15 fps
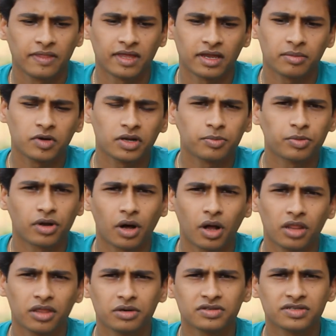then I'm going to put
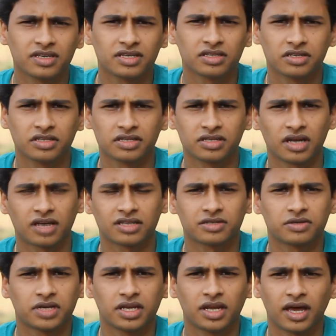all those things on the start
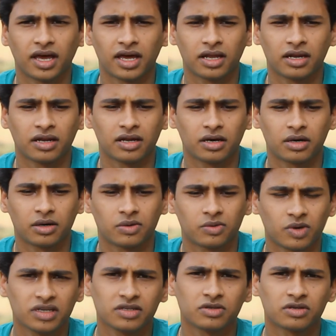screen. And
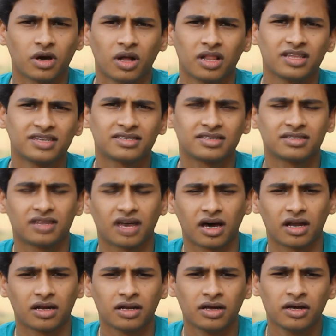once all this is
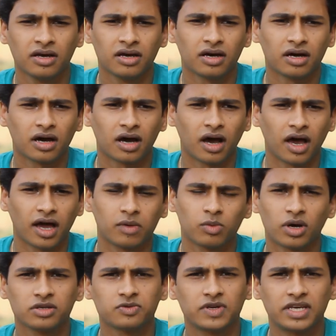done,
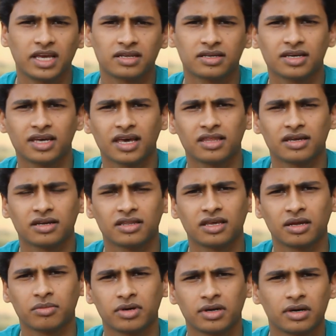and once we get together,
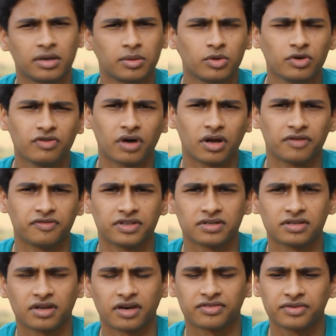then I'm going to remove all of
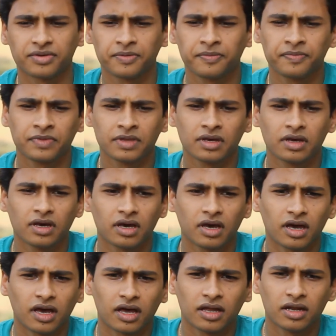this stuff.
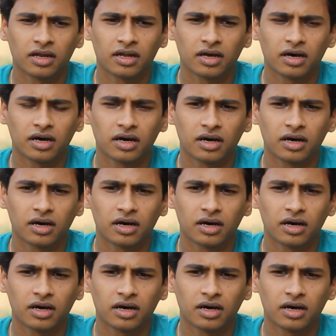And